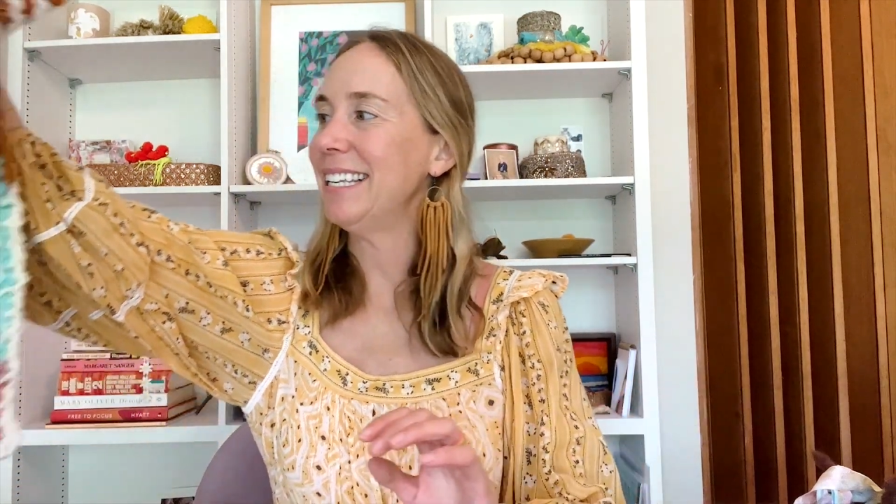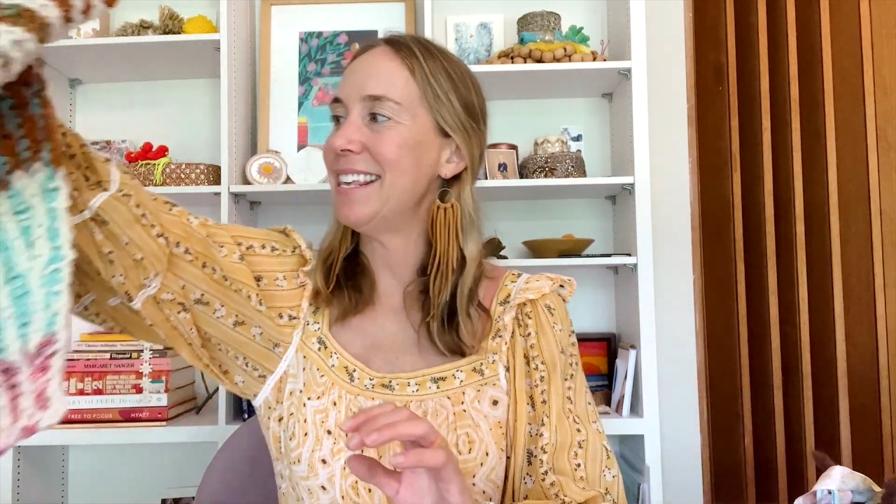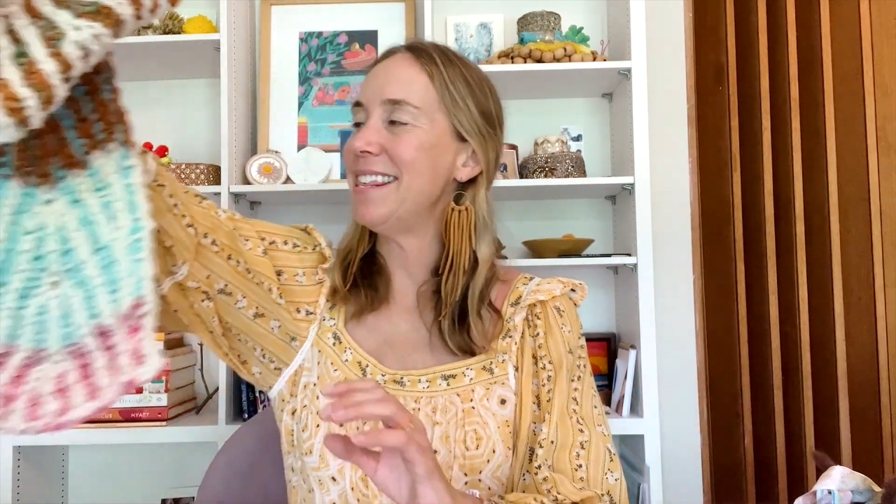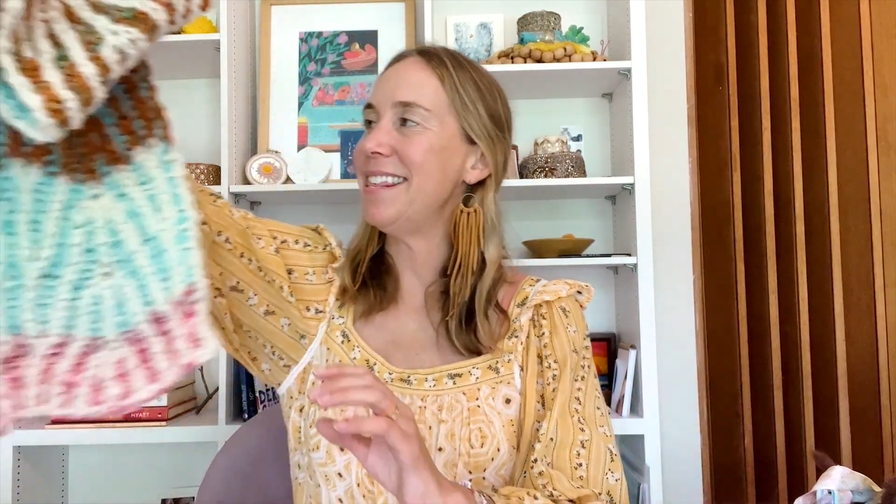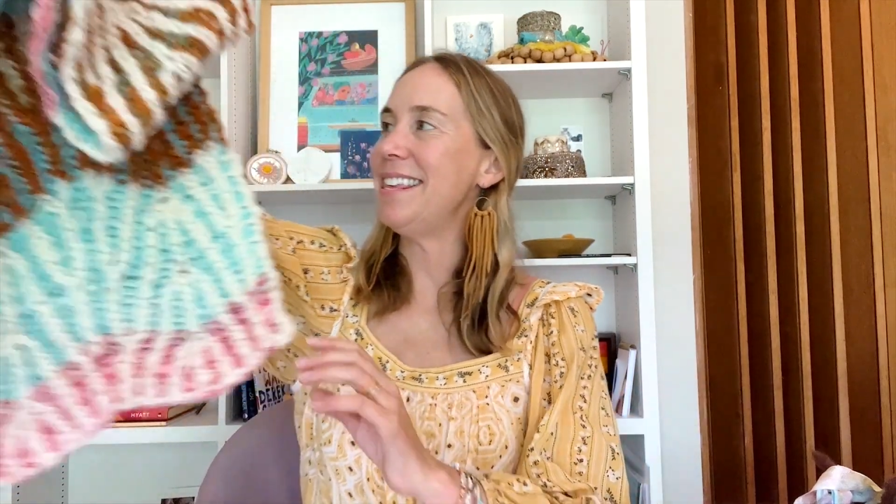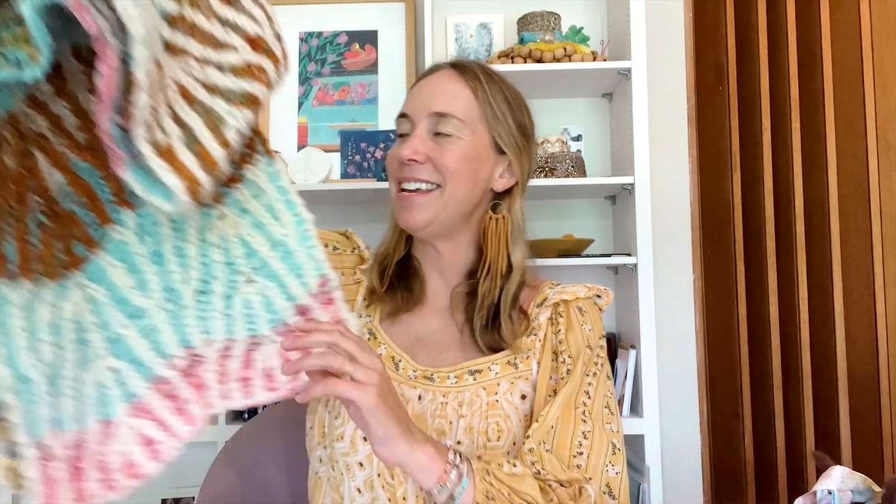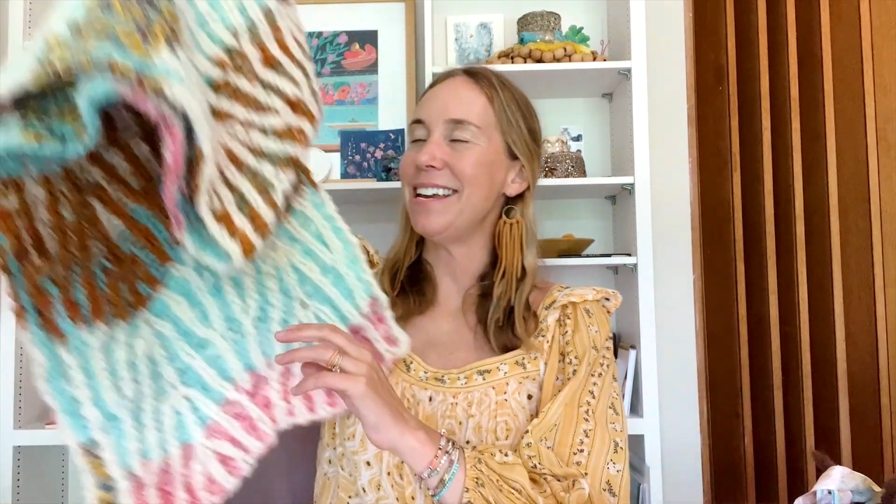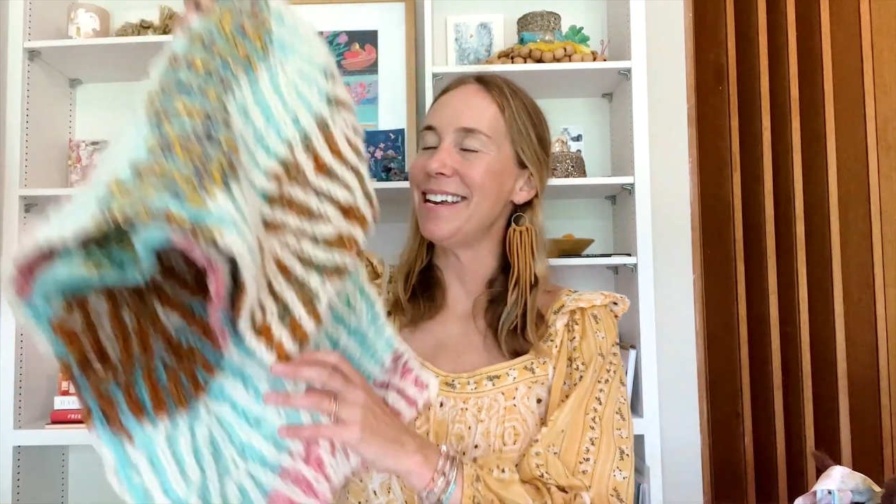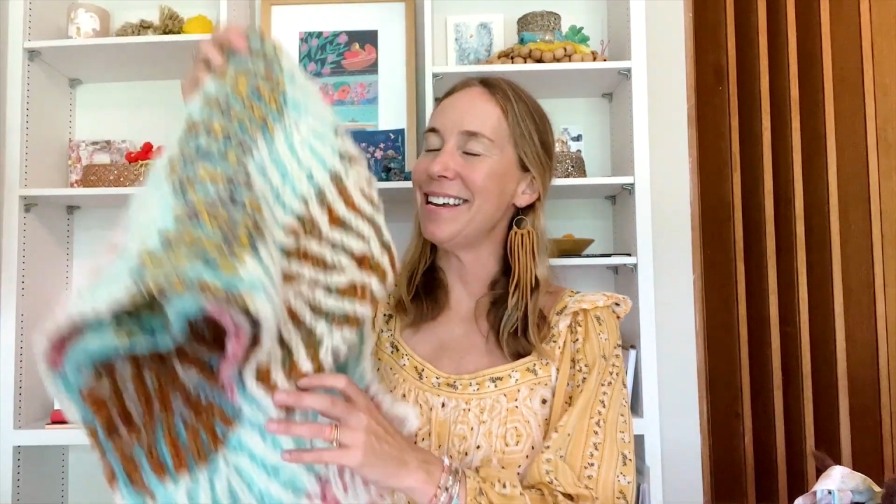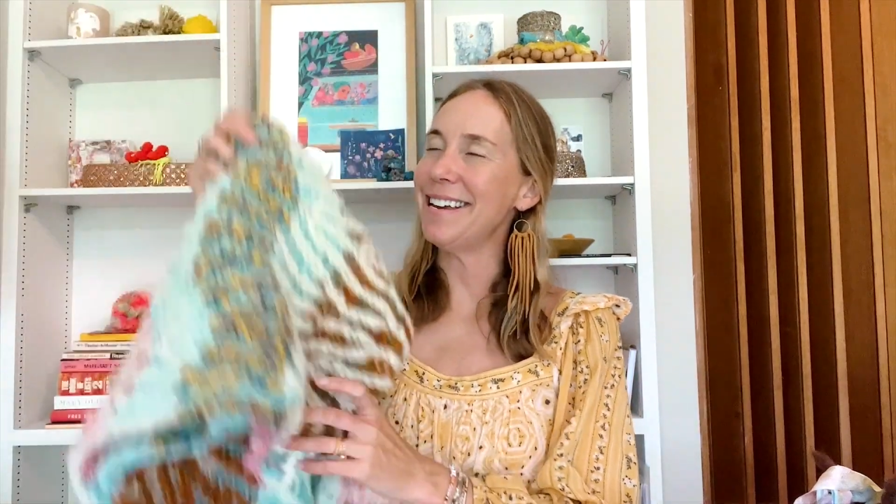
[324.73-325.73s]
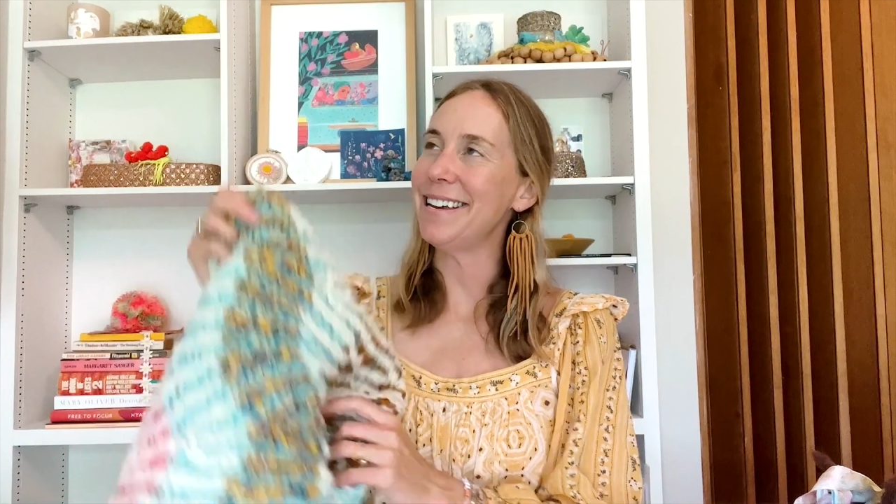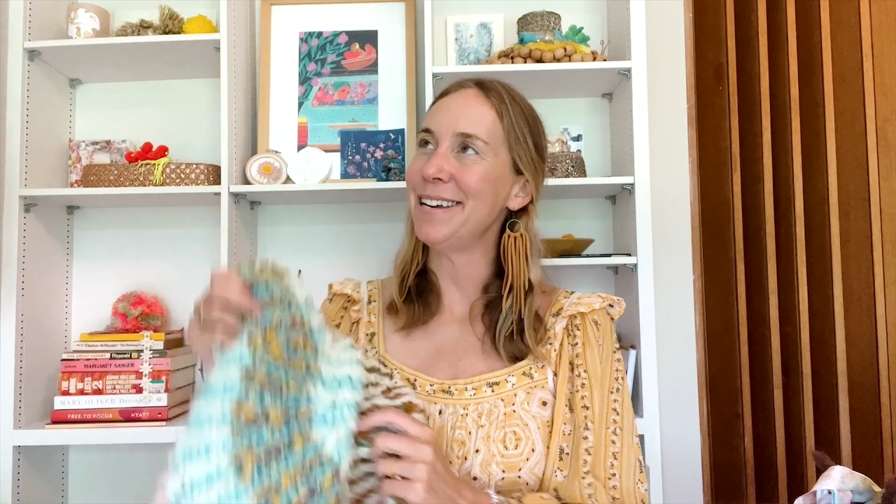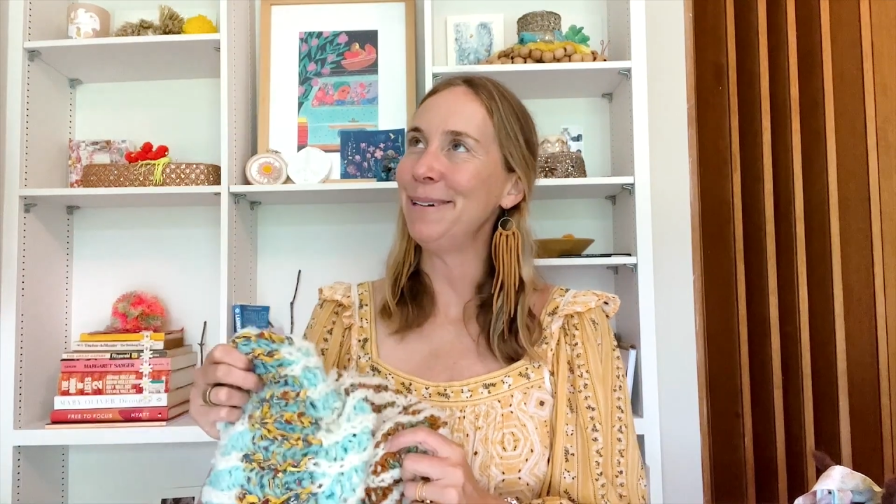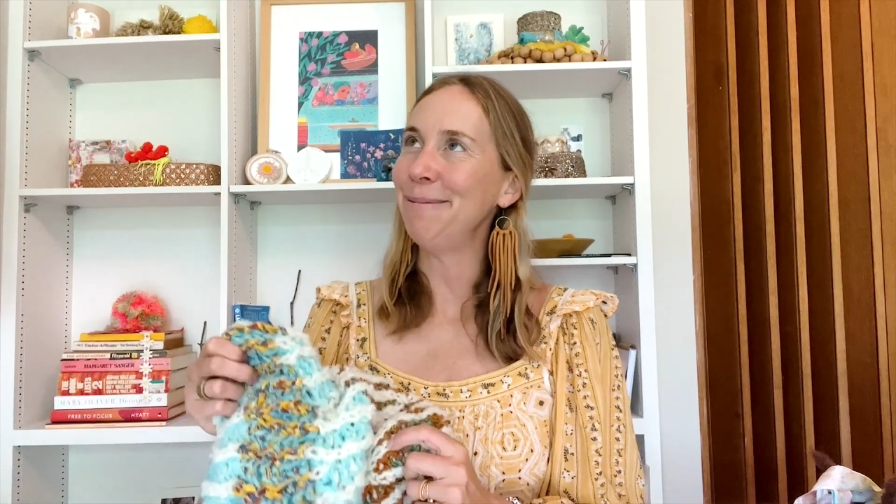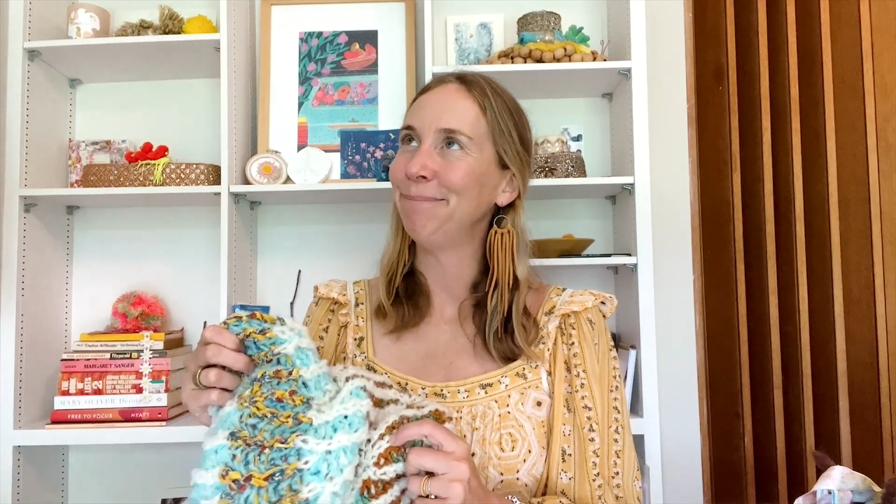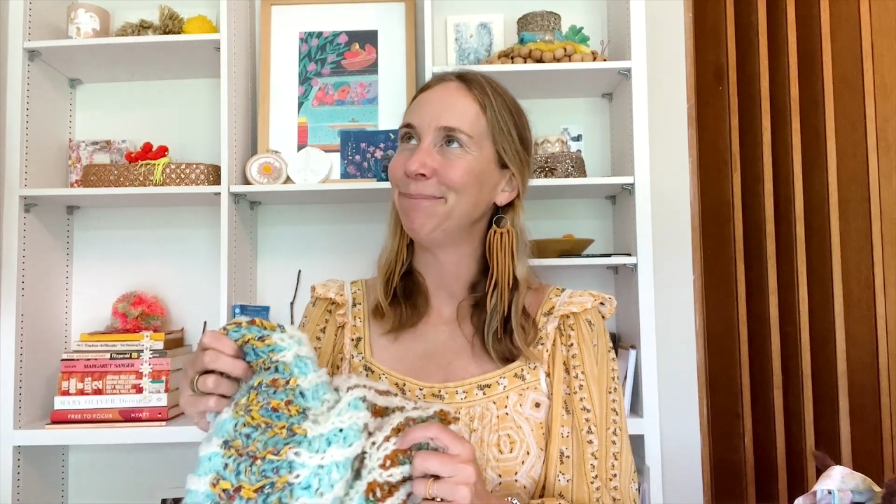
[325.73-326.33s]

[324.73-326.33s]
the